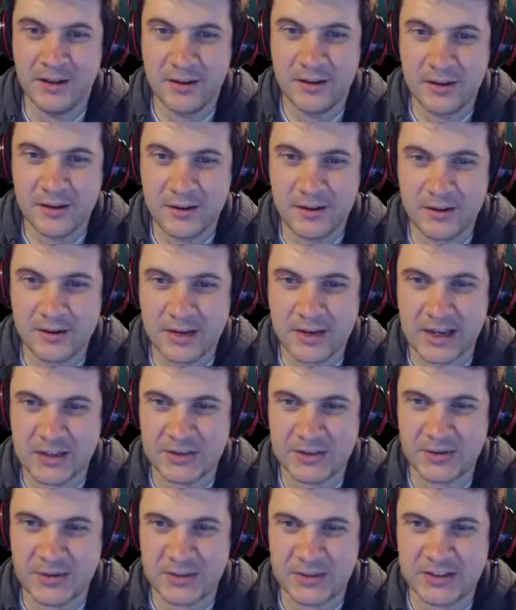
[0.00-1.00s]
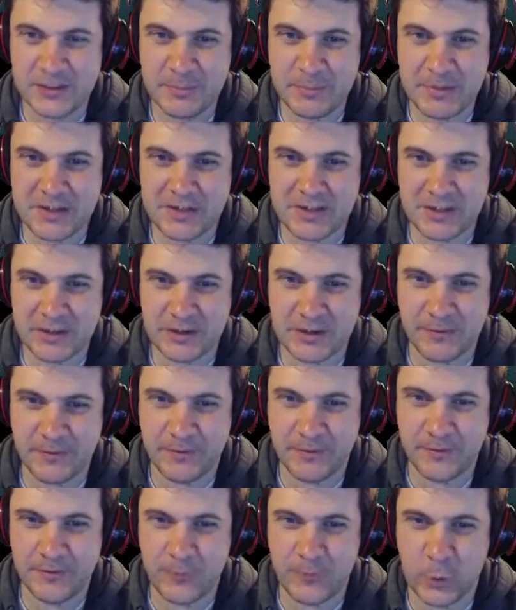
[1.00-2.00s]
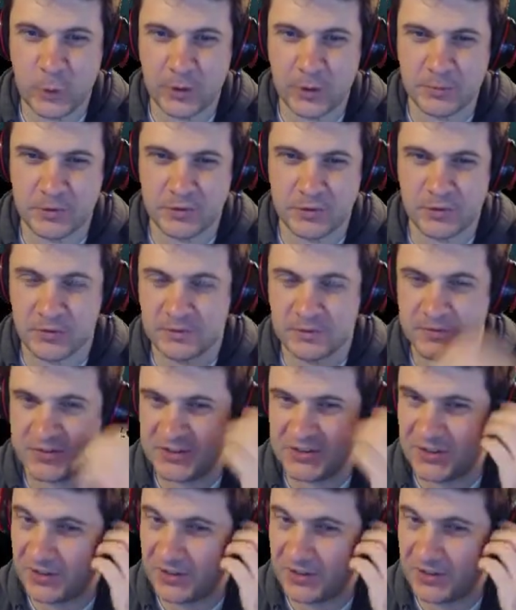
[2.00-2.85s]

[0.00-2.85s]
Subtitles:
Okay, so this can be done in 4 moves.